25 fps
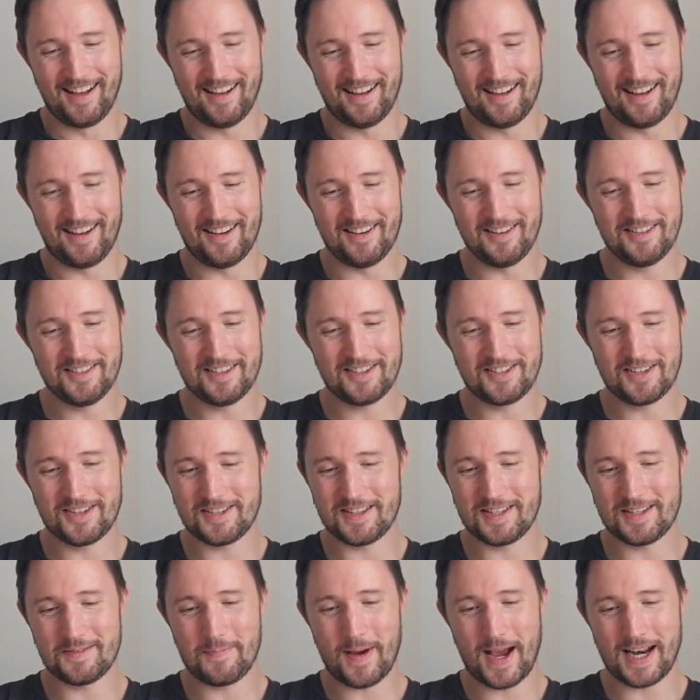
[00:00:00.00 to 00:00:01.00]
Oh, it's
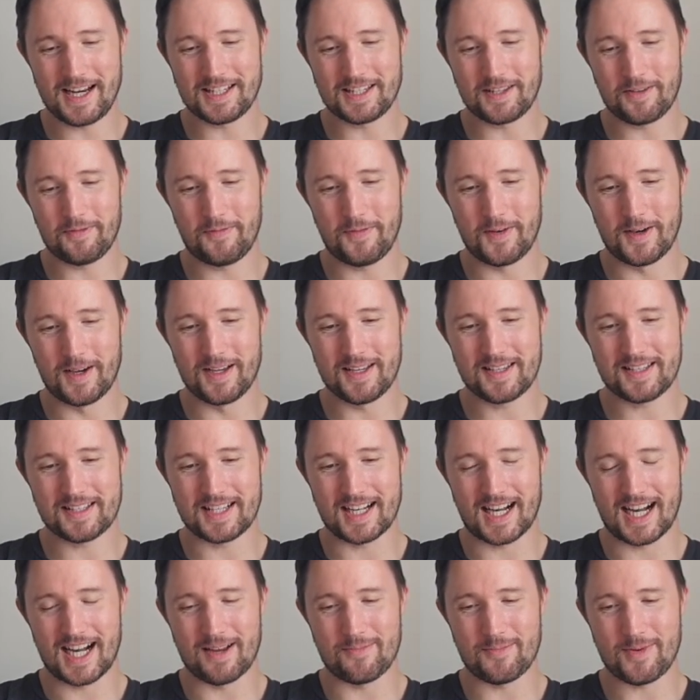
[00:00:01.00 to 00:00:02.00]
just as bad as the first
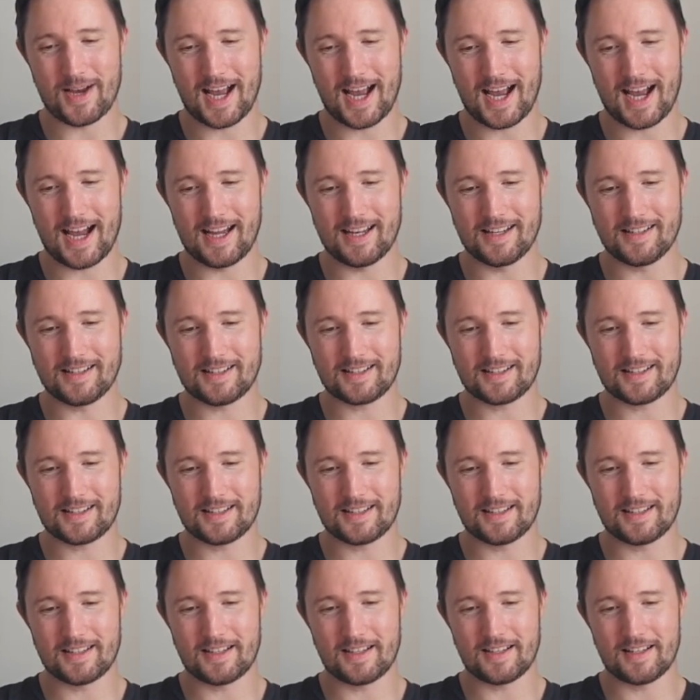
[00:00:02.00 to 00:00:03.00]
time. And
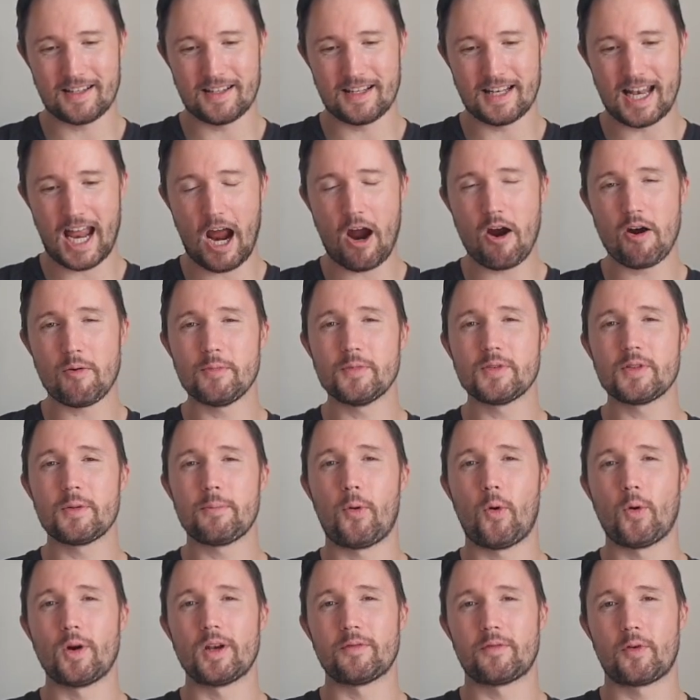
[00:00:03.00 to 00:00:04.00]
now I'm at the
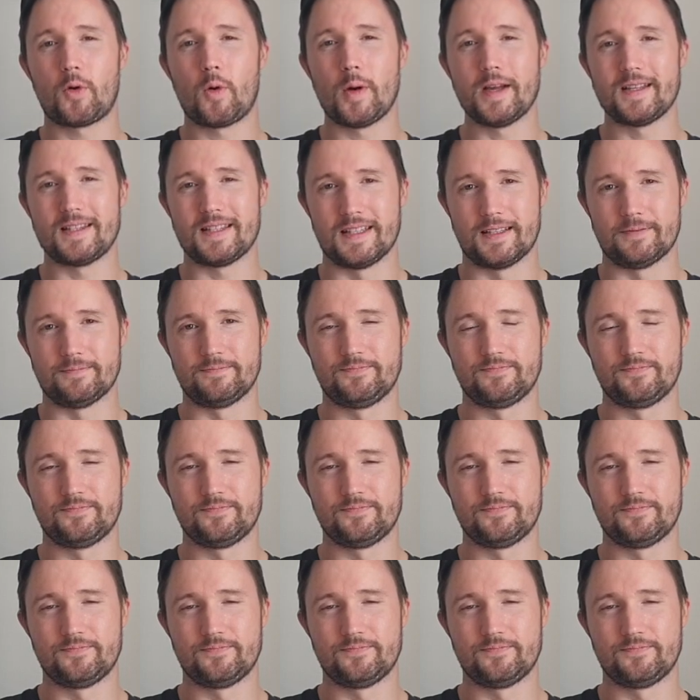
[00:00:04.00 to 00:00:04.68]
point of quitting.